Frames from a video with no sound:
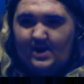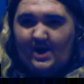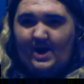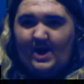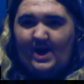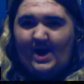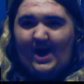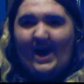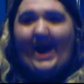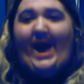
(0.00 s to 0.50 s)

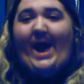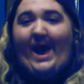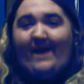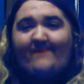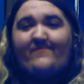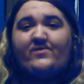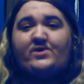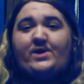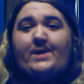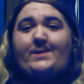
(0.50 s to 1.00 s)

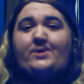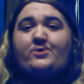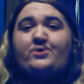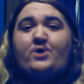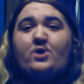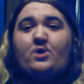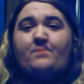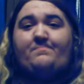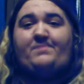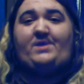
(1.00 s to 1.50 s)
African or
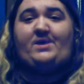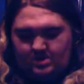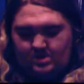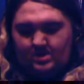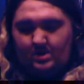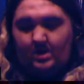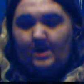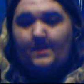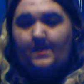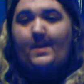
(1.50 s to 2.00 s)
European?
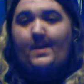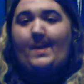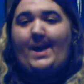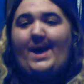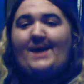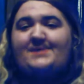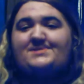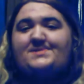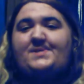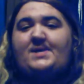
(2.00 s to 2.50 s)
The last
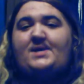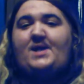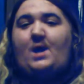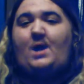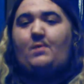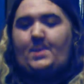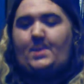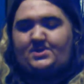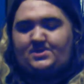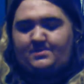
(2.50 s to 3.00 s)
thing I
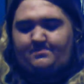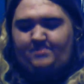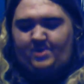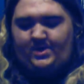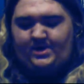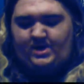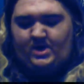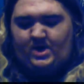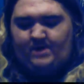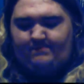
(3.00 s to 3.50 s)
wanted to bring
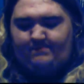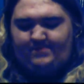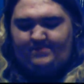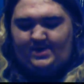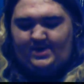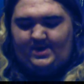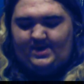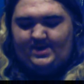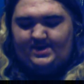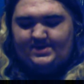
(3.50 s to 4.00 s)
up
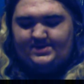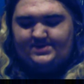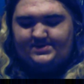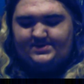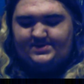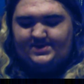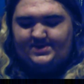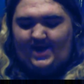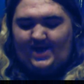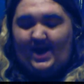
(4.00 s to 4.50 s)
is
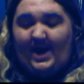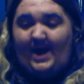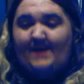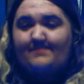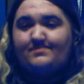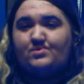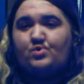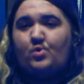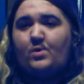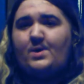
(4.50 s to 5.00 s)
I'm
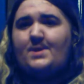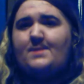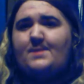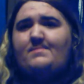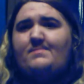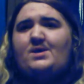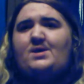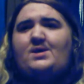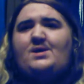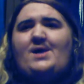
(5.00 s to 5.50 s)
going to
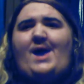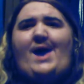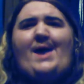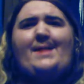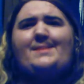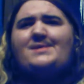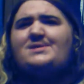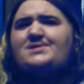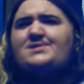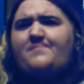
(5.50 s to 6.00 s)
be, at least
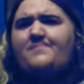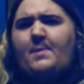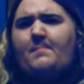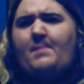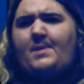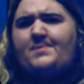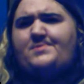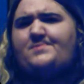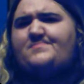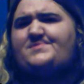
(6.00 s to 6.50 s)
for the month of
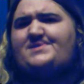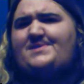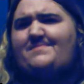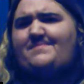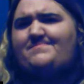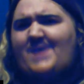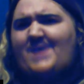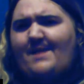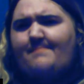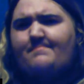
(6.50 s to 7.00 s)

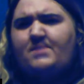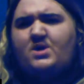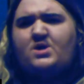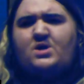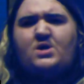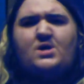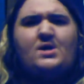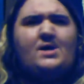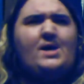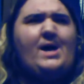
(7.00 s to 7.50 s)
September,
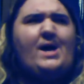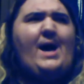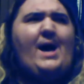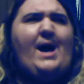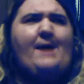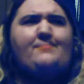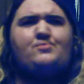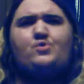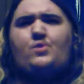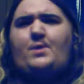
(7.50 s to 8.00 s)
I'm
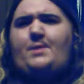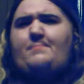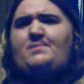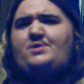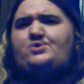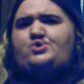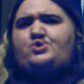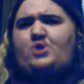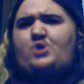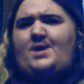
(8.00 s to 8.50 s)
going to be
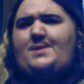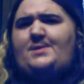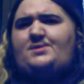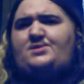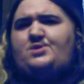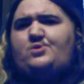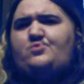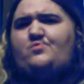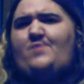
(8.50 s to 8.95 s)
trying to do a